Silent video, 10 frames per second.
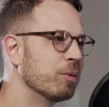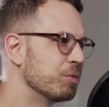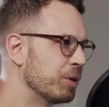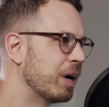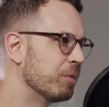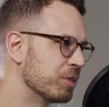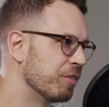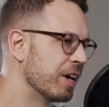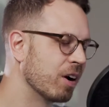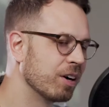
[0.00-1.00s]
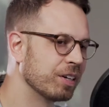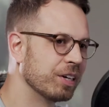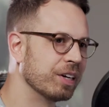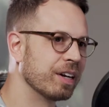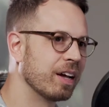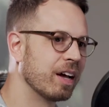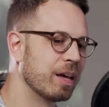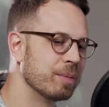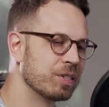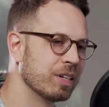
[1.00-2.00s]
I went to I went to Vanguard here in uh,
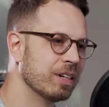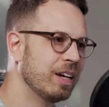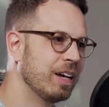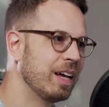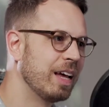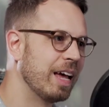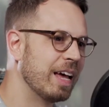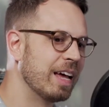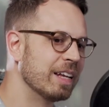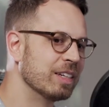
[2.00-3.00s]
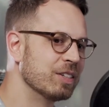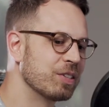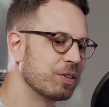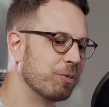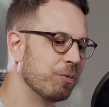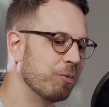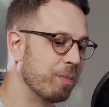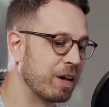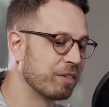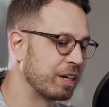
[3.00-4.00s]
Edmonton, and
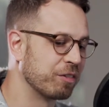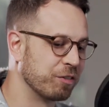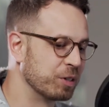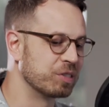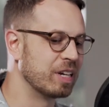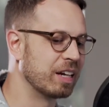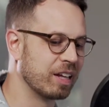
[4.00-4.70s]
my like first day